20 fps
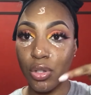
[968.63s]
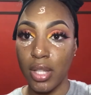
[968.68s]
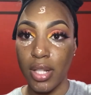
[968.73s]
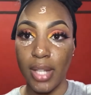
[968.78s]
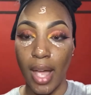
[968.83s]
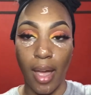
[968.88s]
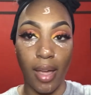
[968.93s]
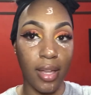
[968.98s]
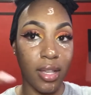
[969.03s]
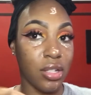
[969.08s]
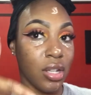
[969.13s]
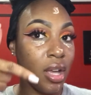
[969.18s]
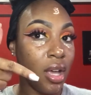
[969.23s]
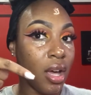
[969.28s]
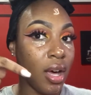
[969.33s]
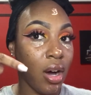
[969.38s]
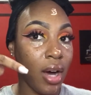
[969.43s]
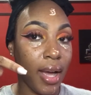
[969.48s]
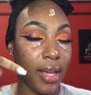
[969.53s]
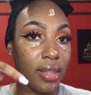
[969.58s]
so
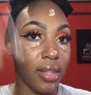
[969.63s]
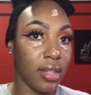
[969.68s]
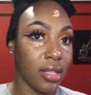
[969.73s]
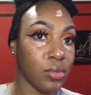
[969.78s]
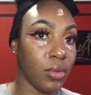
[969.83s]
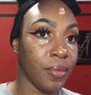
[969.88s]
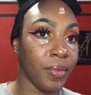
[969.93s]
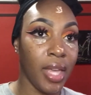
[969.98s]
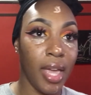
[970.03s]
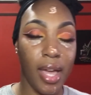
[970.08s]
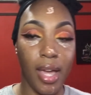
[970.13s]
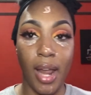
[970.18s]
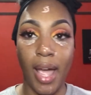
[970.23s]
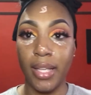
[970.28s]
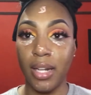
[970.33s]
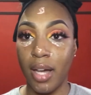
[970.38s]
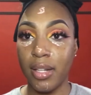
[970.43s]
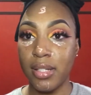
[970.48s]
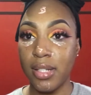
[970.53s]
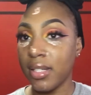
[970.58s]
that I can have
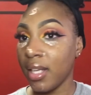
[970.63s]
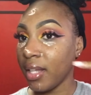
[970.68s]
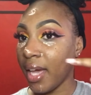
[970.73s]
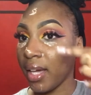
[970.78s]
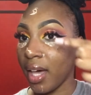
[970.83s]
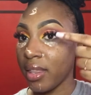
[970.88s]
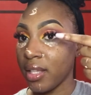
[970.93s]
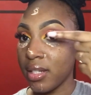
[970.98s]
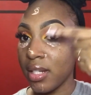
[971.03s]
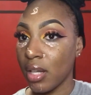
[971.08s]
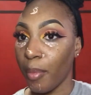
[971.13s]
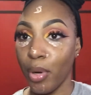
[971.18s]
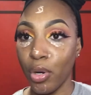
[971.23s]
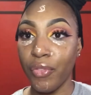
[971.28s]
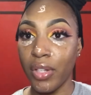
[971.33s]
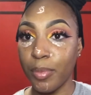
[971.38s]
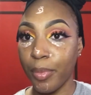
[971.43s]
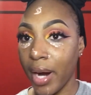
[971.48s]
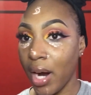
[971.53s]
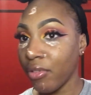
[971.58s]
a smooth
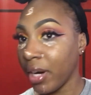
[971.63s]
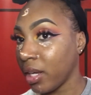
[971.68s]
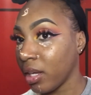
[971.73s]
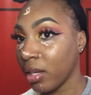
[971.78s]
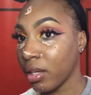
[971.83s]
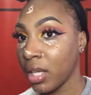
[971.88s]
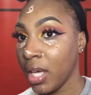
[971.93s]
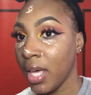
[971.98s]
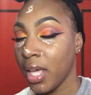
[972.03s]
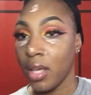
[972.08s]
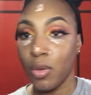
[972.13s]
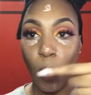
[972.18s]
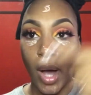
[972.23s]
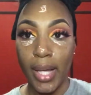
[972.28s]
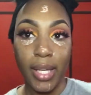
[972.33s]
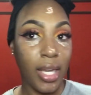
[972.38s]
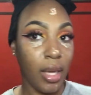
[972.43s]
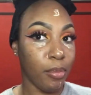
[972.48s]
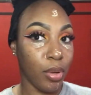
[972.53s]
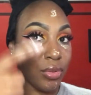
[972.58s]
application of
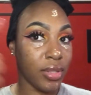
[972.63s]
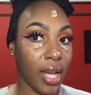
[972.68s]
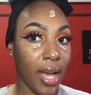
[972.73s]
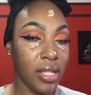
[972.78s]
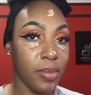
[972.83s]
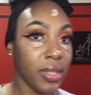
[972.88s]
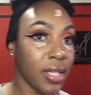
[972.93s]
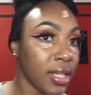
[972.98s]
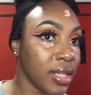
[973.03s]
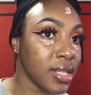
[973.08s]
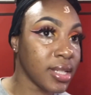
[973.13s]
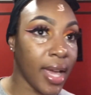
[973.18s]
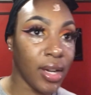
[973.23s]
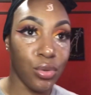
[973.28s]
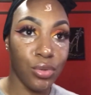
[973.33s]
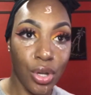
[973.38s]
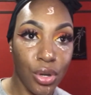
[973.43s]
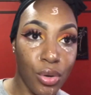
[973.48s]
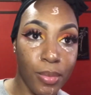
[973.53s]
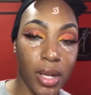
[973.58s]
foundation and
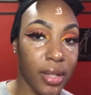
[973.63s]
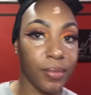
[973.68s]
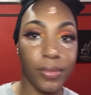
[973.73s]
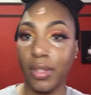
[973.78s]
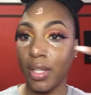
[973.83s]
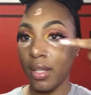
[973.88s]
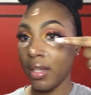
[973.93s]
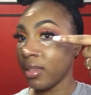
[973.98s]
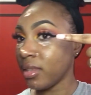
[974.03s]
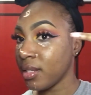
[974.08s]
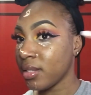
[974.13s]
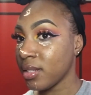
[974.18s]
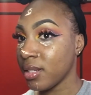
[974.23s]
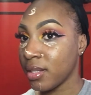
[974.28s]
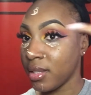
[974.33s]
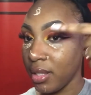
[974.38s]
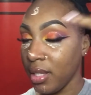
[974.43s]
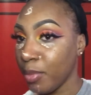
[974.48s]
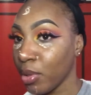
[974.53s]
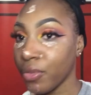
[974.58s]
concealer when
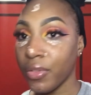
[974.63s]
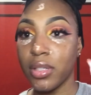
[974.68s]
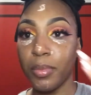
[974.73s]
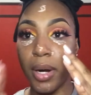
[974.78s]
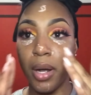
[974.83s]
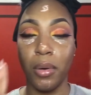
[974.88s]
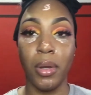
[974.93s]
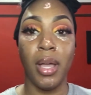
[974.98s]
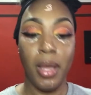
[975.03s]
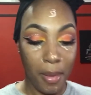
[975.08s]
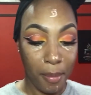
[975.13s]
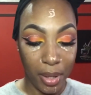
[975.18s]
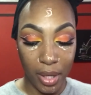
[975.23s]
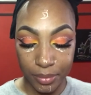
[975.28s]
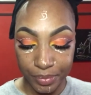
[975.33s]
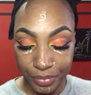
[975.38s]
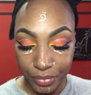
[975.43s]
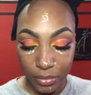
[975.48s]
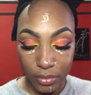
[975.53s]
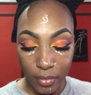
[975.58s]
it's time for
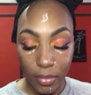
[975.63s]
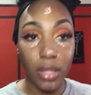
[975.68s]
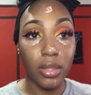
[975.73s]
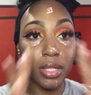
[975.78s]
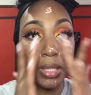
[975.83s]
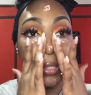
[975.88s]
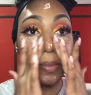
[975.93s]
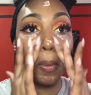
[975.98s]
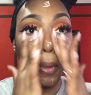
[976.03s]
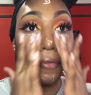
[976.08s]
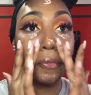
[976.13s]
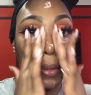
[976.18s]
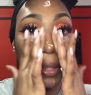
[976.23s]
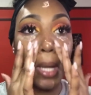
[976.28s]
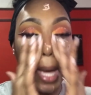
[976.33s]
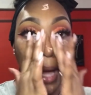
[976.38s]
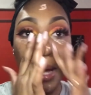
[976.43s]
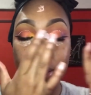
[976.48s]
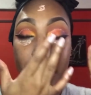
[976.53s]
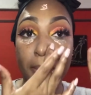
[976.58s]
me to apply those
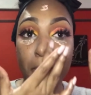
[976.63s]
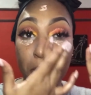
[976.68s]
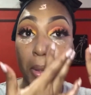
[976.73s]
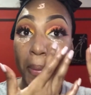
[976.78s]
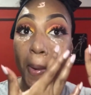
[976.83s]
products.